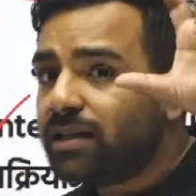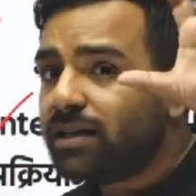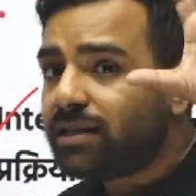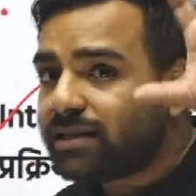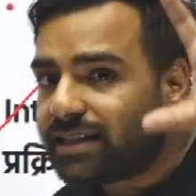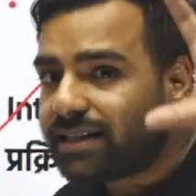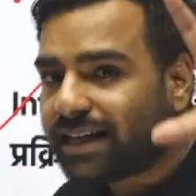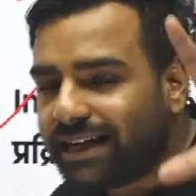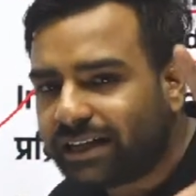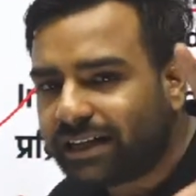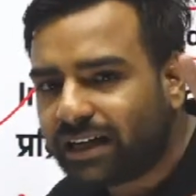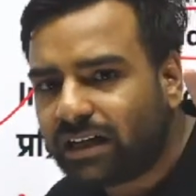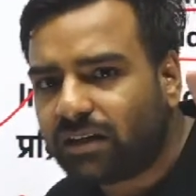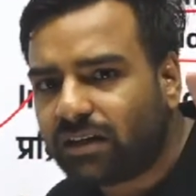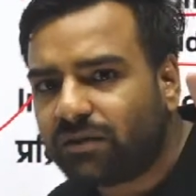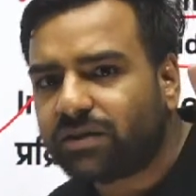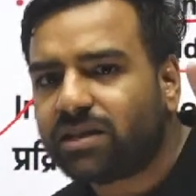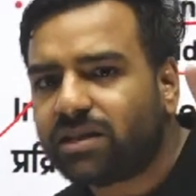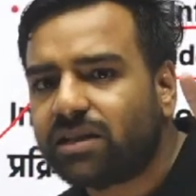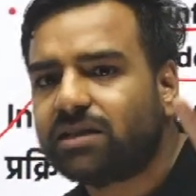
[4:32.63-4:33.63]

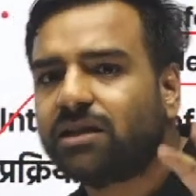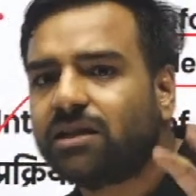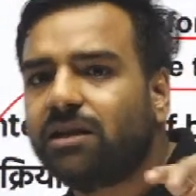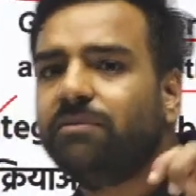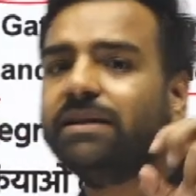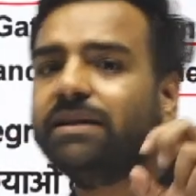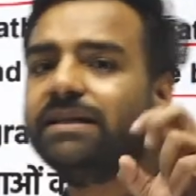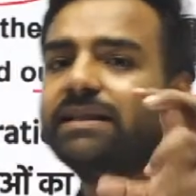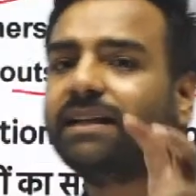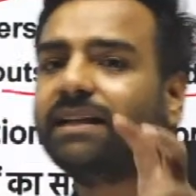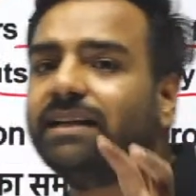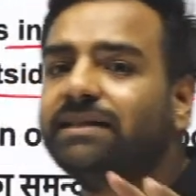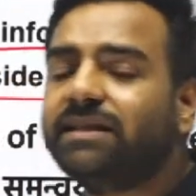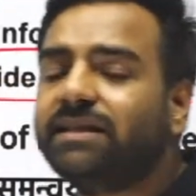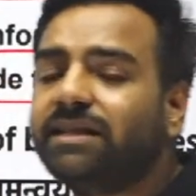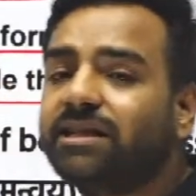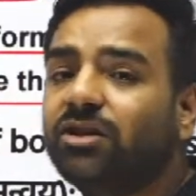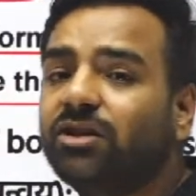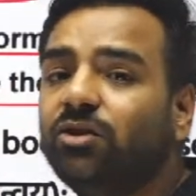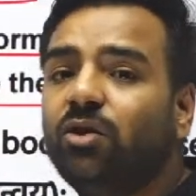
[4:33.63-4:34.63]
system is
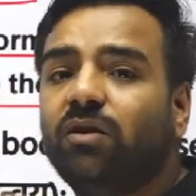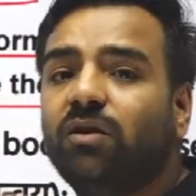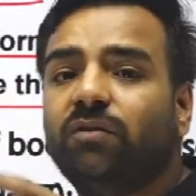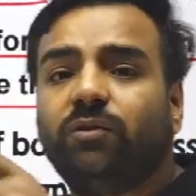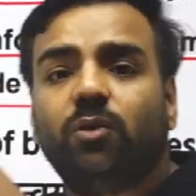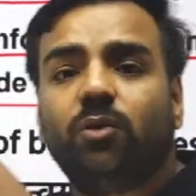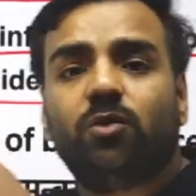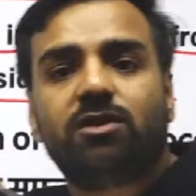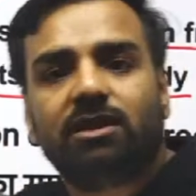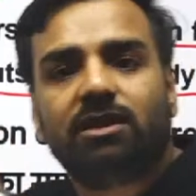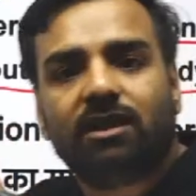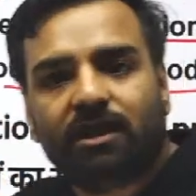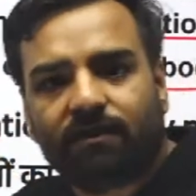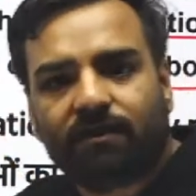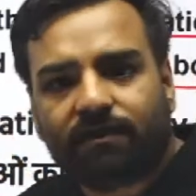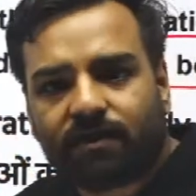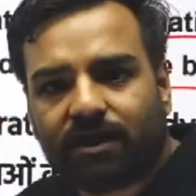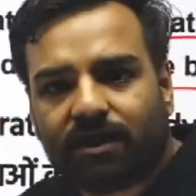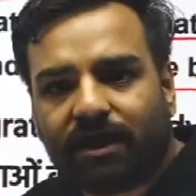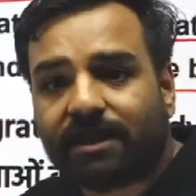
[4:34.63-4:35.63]
consisting of those
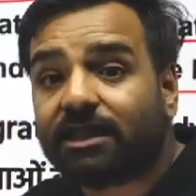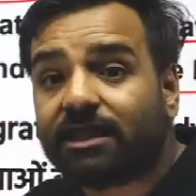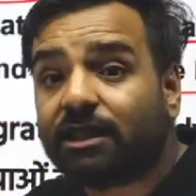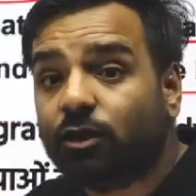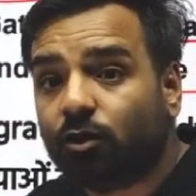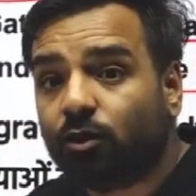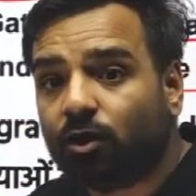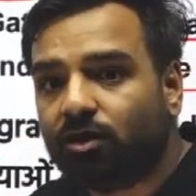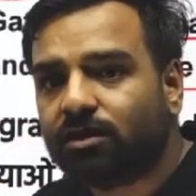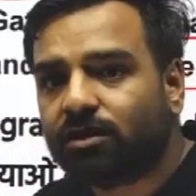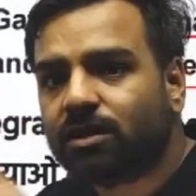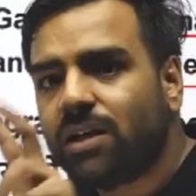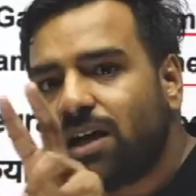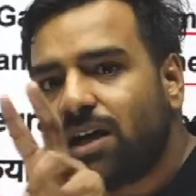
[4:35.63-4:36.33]
nerves, that is neurons.